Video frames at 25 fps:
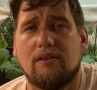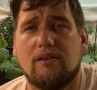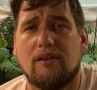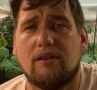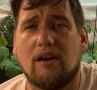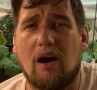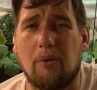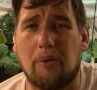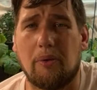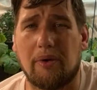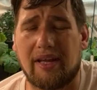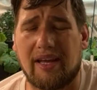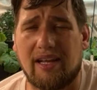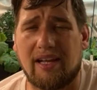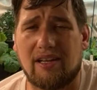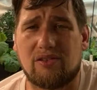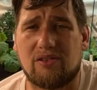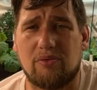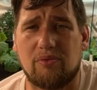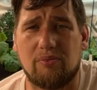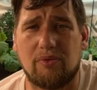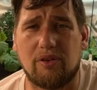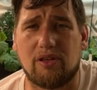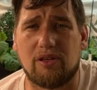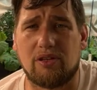I want to get
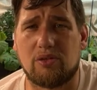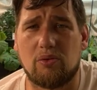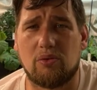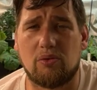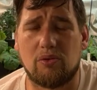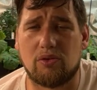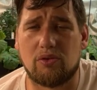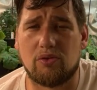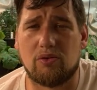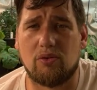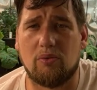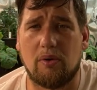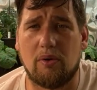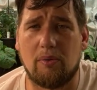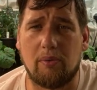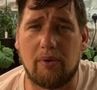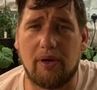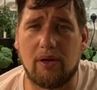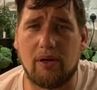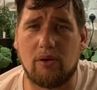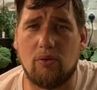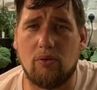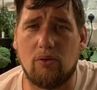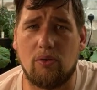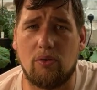something sorted so when we
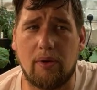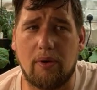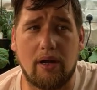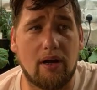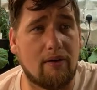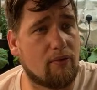go away,